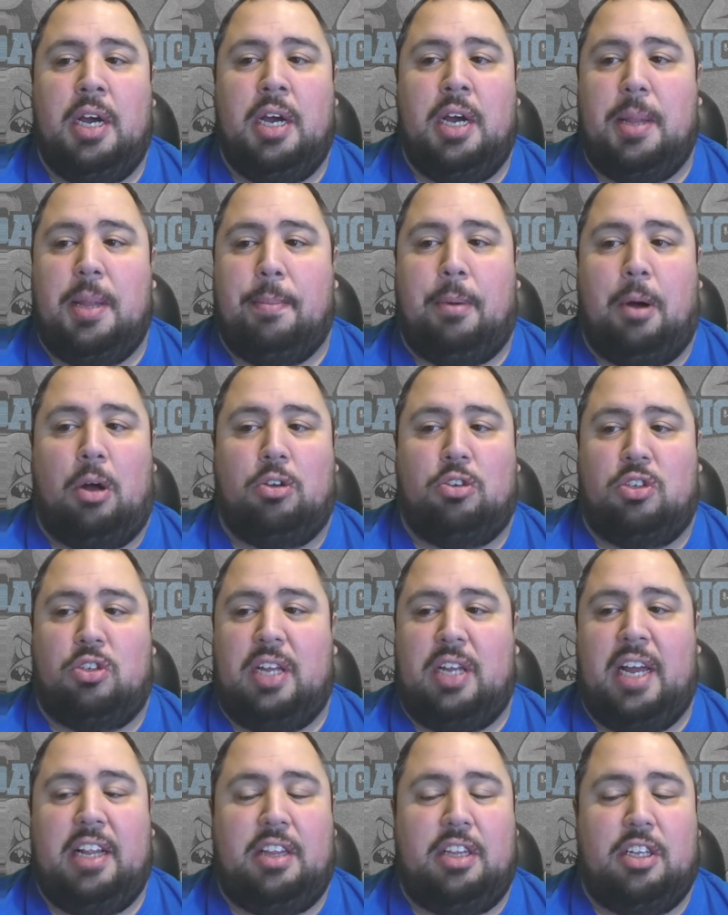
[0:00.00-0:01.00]
The ball just
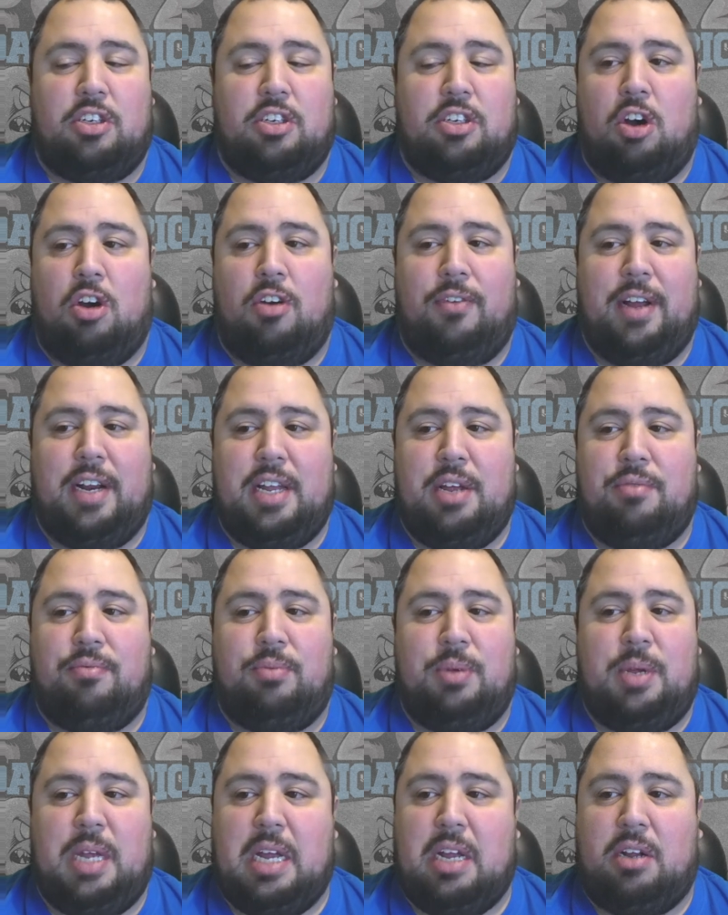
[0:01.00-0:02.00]
hit the turf, and he,
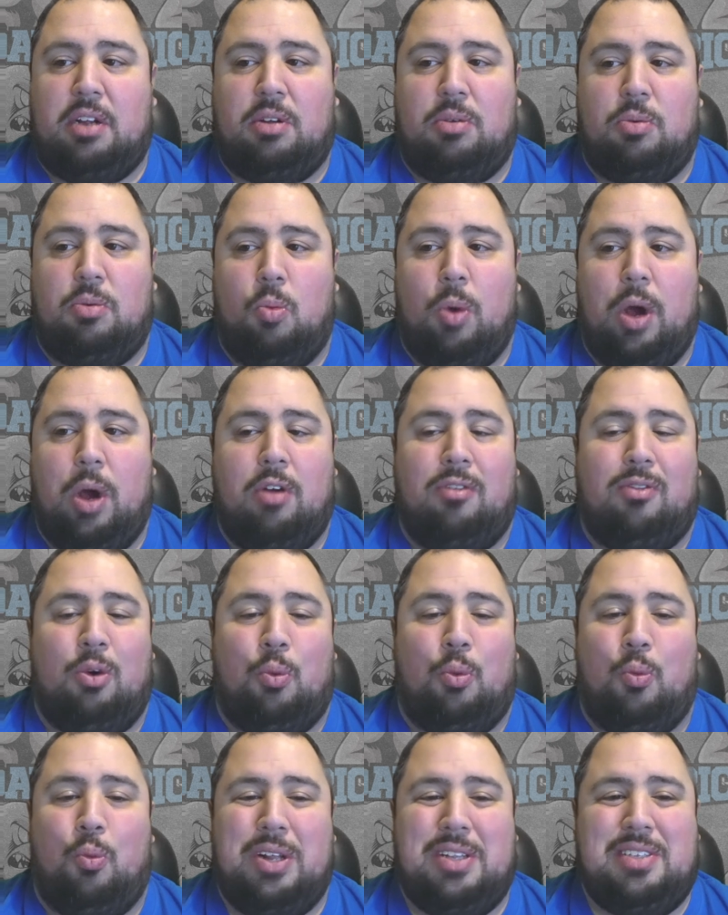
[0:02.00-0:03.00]
he went over
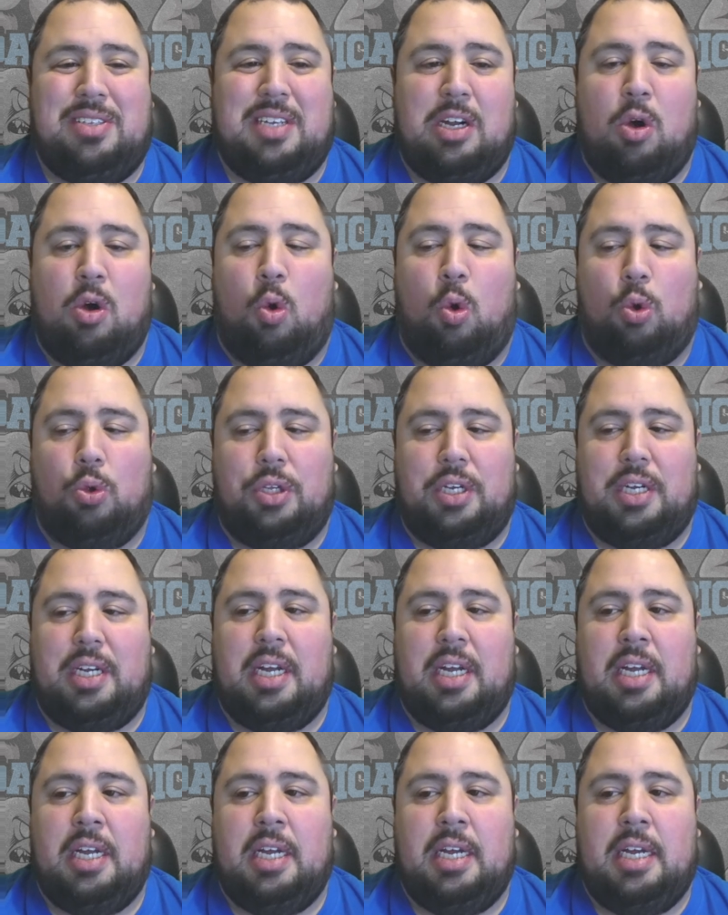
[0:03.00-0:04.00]
wincing, holding
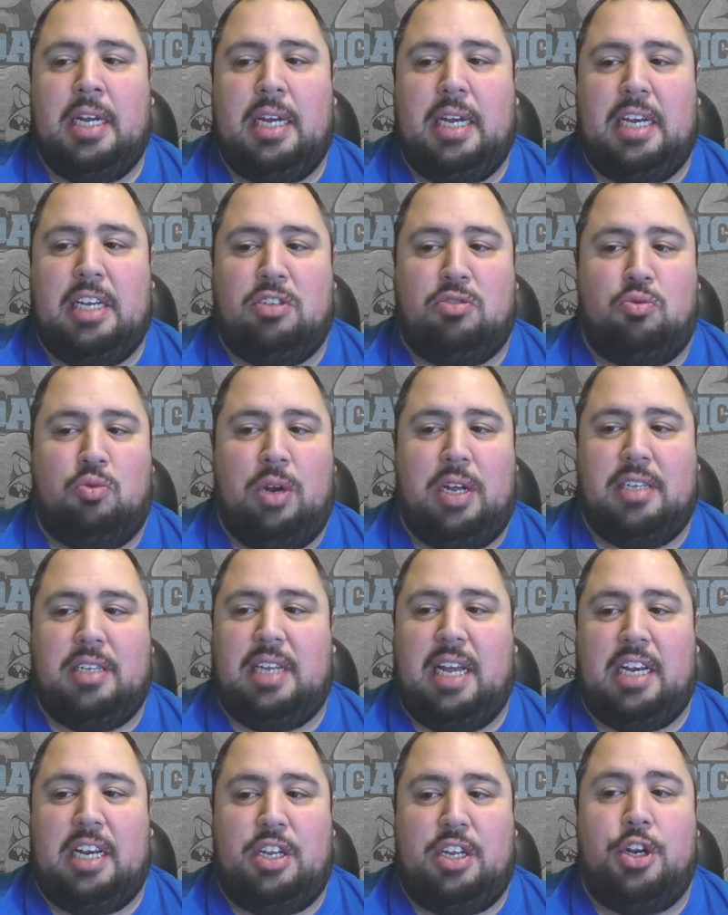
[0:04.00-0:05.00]
his wrist,
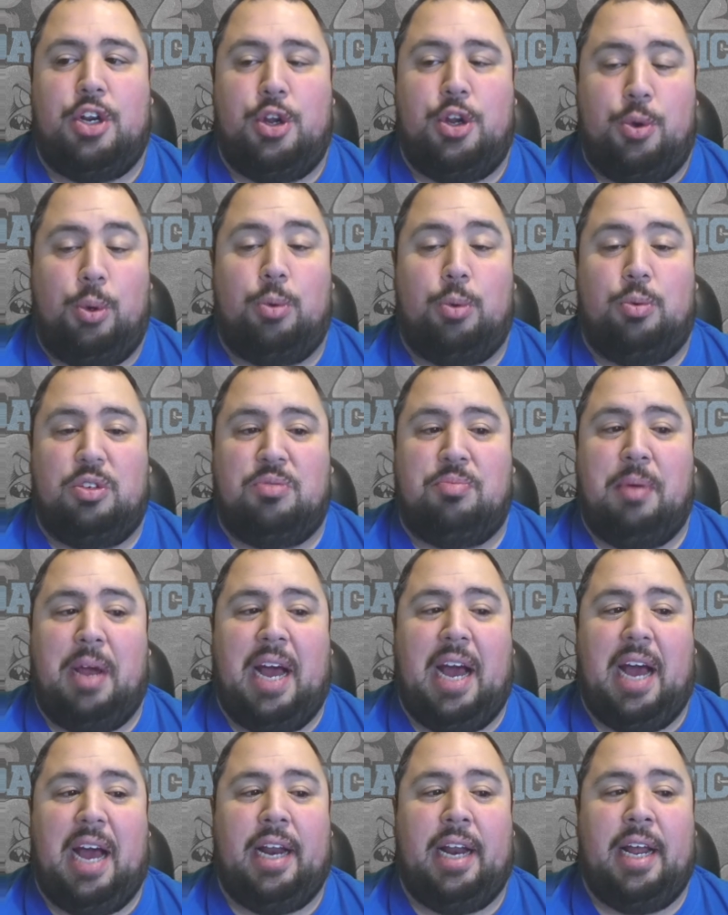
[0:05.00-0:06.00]
and you knew it was
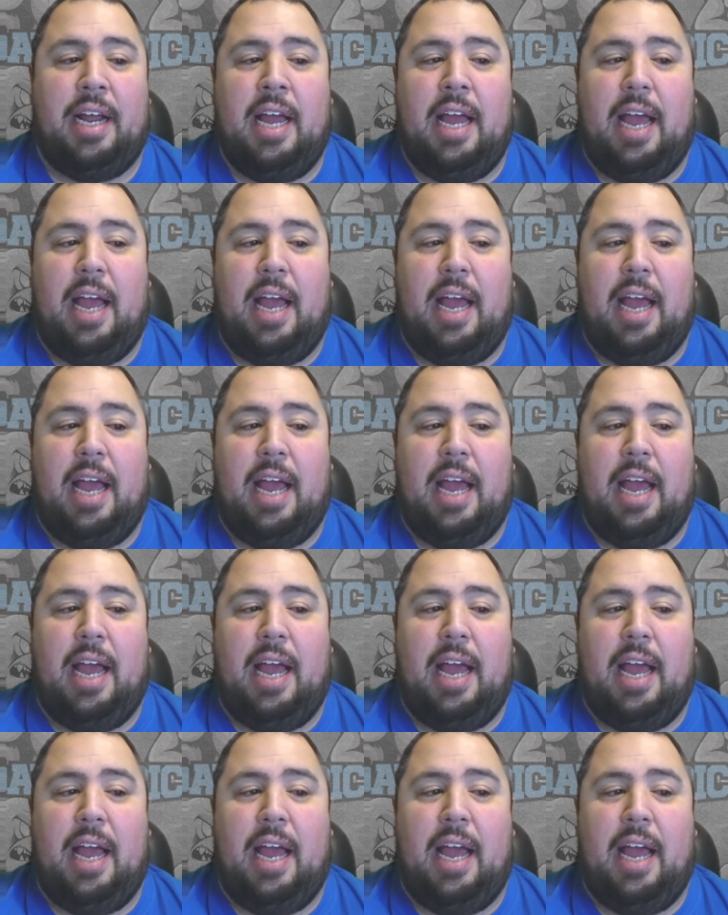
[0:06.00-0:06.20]
bad.